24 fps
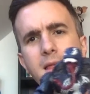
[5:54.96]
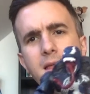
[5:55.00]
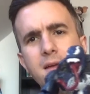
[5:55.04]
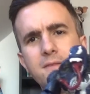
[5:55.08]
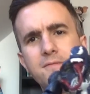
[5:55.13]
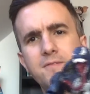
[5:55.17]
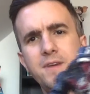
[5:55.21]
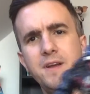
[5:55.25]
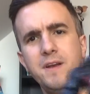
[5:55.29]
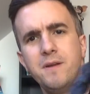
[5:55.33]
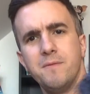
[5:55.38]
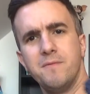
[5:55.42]

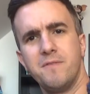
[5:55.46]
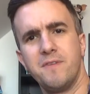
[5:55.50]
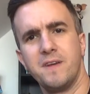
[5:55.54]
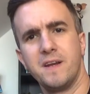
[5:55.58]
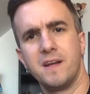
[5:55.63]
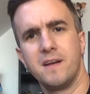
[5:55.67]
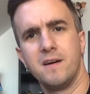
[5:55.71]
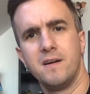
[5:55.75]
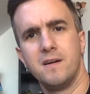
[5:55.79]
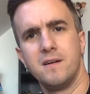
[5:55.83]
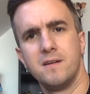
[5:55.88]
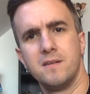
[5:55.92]
Venom
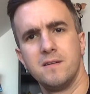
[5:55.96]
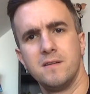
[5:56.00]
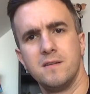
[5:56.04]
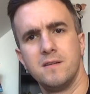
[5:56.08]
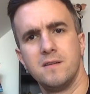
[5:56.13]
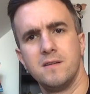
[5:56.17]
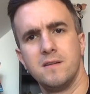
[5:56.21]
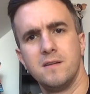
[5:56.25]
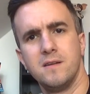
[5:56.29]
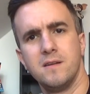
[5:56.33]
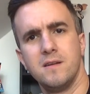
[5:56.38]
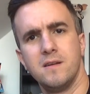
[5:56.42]
figure.
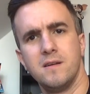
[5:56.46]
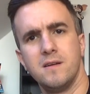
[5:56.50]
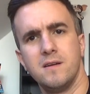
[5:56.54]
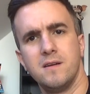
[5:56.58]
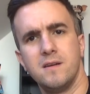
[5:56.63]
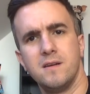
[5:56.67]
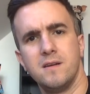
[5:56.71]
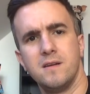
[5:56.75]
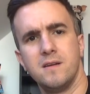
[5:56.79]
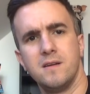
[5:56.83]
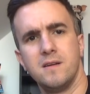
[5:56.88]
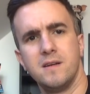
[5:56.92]

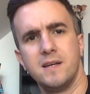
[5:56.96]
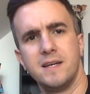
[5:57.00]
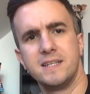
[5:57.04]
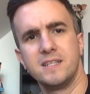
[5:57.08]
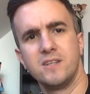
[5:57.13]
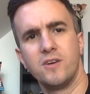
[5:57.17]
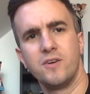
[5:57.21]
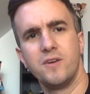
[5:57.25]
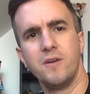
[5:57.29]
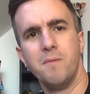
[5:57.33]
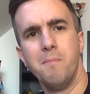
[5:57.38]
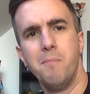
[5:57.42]
He's
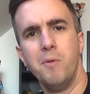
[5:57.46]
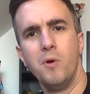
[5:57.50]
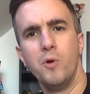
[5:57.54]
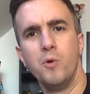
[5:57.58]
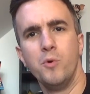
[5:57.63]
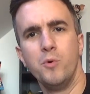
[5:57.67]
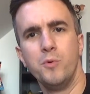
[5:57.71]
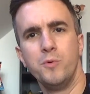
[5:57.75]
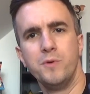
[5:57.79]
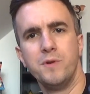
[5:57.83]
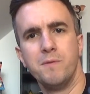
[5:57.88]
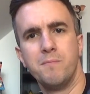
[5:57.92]
like the
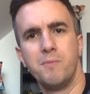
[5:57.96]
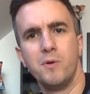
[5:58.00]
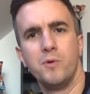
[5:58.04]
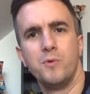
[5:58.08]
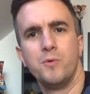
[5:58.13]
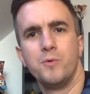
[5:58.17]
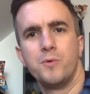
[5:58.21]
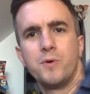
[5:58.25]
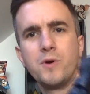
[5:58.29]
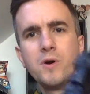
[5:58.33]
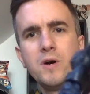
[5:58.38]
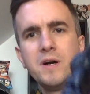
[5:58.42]

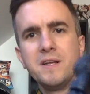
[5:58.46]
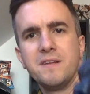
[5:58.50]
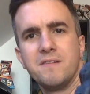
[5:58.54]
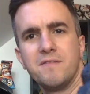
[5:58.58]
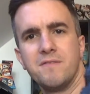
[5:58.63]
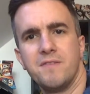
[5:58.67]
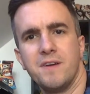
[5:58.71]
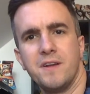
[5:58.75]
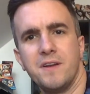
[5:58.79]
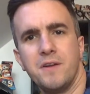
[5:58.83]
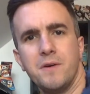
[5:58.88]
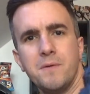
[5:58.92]
blue kind of
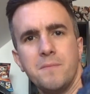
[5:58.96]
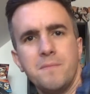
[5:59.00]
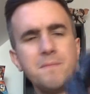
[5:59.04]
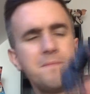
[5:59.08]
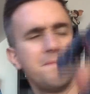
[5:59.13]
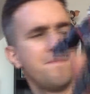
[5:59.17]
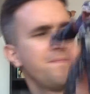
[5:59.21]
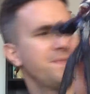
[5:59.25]
Venom.